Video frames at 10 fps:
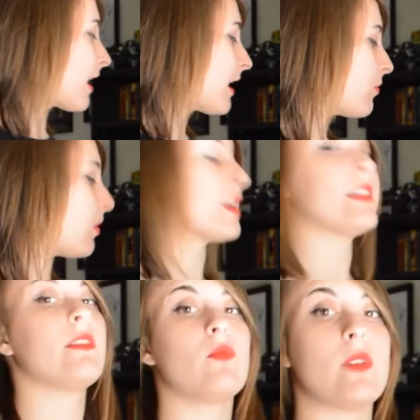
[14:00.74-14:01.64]
I
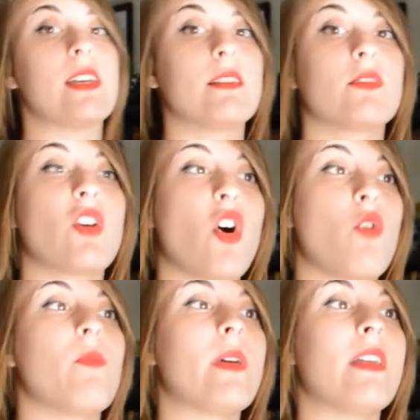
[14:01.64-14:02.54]
wanted the wings to
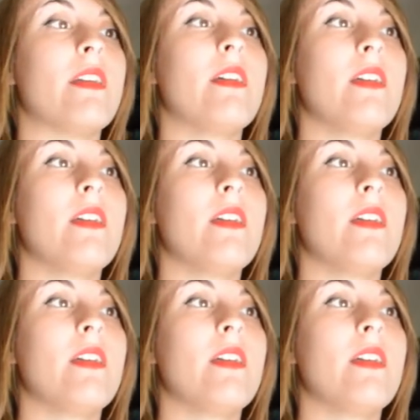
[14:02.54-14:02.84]
open